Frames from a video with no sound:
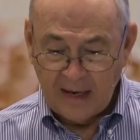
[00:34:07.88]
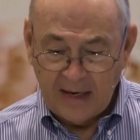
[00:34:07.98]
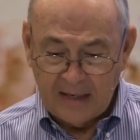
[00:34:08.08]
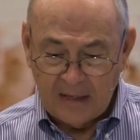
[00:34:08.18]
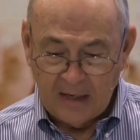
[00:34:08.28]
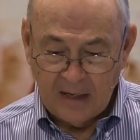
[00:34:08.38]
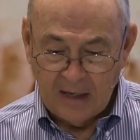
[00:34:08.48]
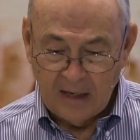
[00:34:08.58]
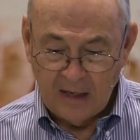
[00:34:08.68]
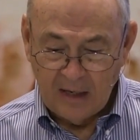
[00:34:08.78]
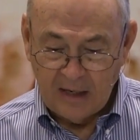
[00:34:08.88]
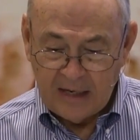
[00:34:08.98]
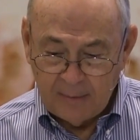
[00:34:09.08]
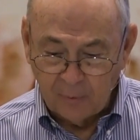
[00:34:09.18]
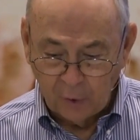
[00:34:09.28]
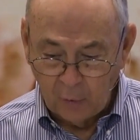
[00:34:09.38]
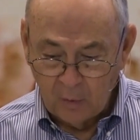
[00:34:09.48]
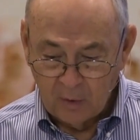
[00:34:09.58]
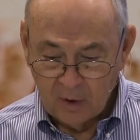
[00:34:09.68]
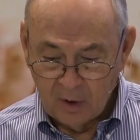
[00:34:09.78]
In Hebrew,
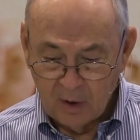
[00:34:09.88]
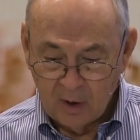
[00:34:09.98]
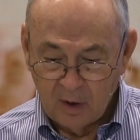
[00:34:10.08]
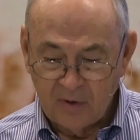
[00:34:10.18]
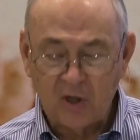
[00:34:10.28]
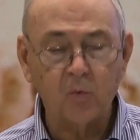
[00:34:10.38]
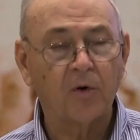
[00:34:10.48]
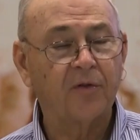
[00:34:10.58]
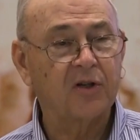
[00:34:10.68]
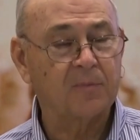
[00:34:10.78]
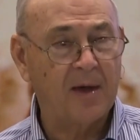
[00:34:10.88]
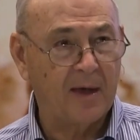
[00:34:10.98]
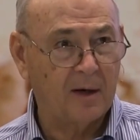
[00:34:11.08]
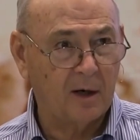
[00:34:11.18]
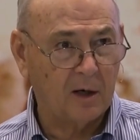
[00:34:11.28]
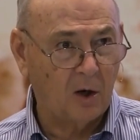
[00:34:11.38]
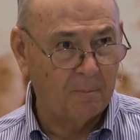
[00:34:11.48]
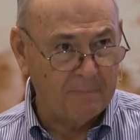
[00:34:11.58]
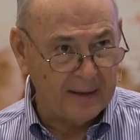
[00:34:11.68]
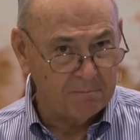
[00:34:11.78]
these worthless men are
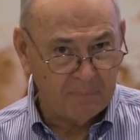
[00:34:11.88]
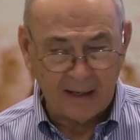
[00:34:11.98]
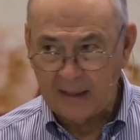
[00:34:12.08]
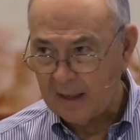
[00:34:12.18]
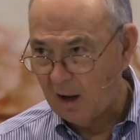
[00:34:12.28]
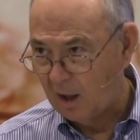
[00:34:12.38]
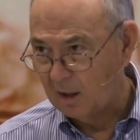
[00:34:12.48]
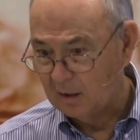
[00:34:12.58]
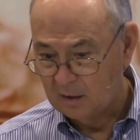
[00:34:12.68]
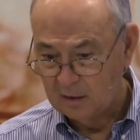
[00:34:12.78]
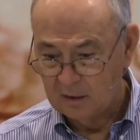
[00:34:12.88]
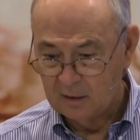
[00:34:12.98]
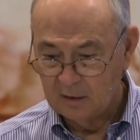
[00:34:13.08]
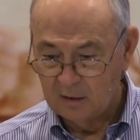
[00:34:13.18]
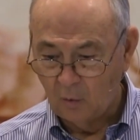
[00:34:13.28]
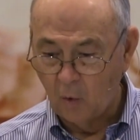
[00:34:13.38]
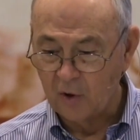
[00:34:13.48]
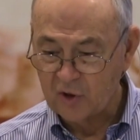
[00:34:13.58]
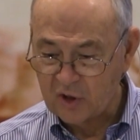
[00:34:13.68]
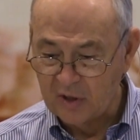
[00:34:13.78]
called Ben Belial,
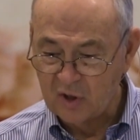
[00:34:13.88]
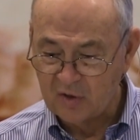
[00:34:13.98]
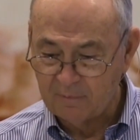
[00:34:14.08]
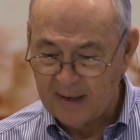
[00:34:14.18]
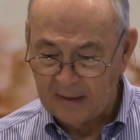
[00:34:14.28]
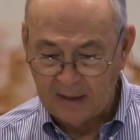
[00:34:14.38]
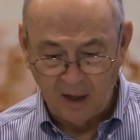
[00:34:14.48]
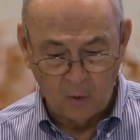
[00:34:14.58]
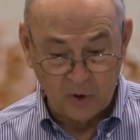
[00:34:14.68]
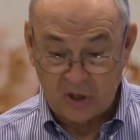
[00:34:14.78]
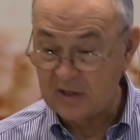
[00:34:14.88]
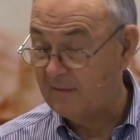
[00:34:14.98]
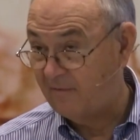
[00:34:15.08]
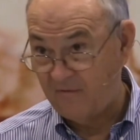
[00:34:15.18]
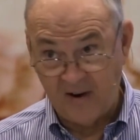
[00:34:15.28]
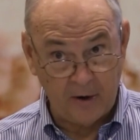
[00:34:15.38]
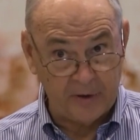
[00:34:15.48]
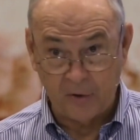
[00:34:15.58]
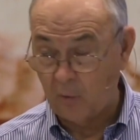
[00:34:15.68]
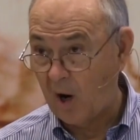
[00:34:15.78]
or sons of Belial, which is a
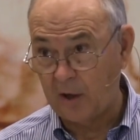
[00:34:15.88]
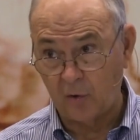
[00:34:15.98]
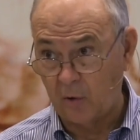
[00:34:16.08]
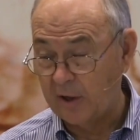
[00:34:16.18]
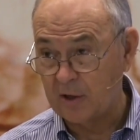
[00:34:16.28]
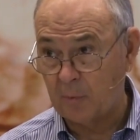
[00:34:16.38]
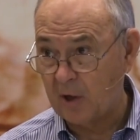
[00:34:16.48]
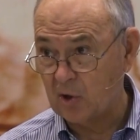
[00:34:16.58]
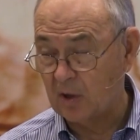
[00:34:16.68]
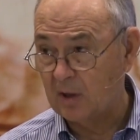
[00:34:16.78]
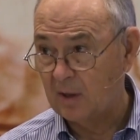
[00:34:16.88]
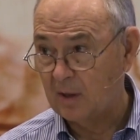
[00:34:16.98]
very derogatory expression.